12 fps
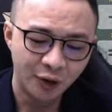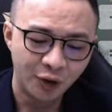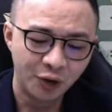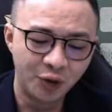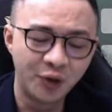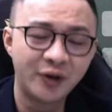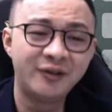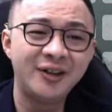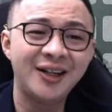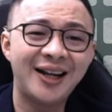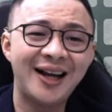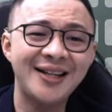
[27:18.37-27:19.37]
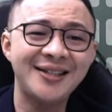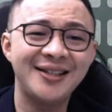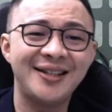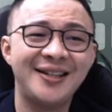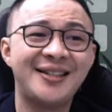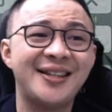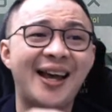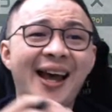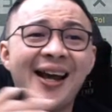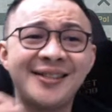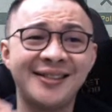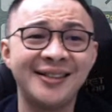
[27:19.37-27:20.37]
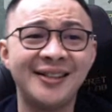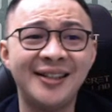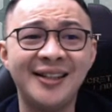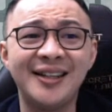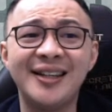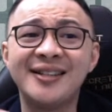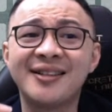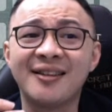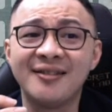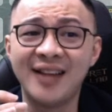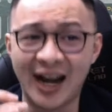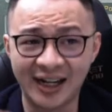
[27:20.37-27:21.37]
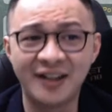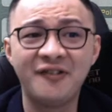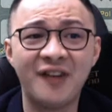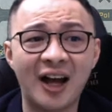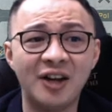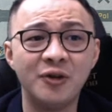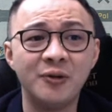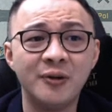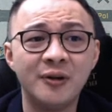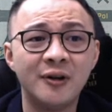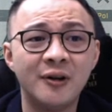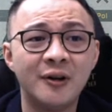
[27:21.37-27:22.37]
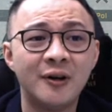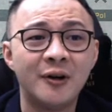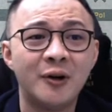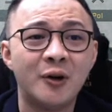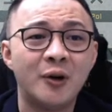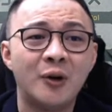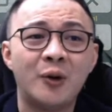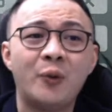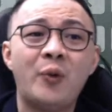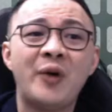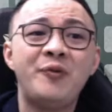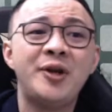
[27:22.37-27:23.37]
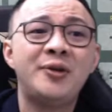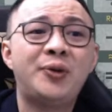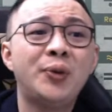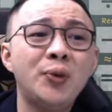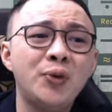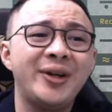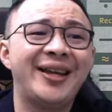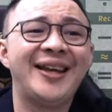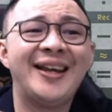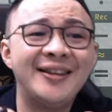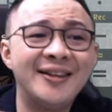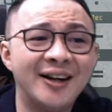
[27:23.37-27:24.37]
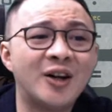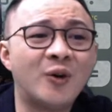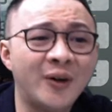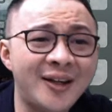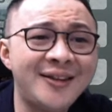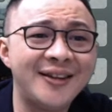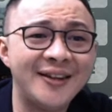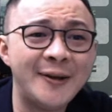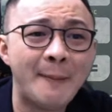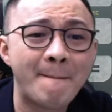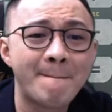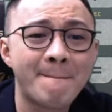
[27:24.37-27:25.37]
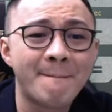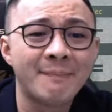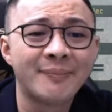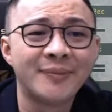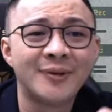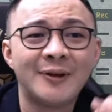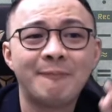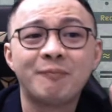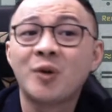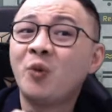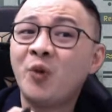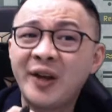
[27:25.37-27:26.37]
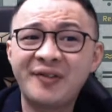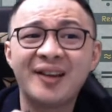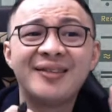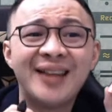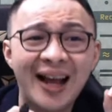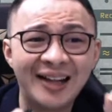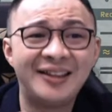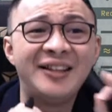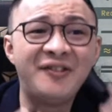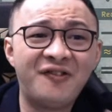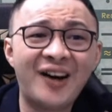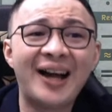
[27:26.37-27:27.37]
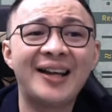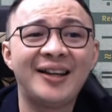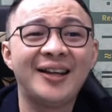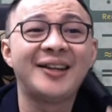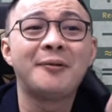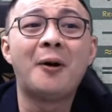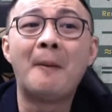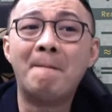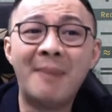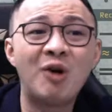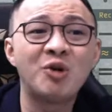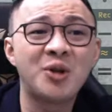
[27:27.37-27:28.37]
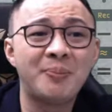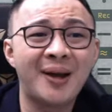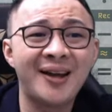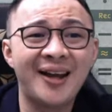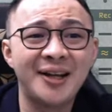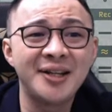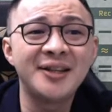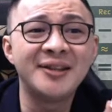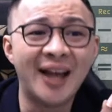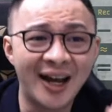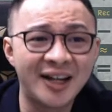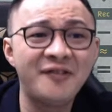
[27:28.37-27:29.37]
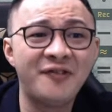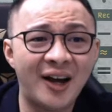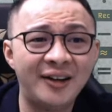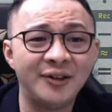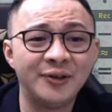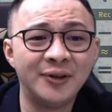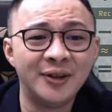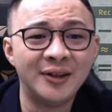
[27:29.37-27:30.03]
you will realize it's actually a negative value. When we do inequality with the divide or multiply any negative value,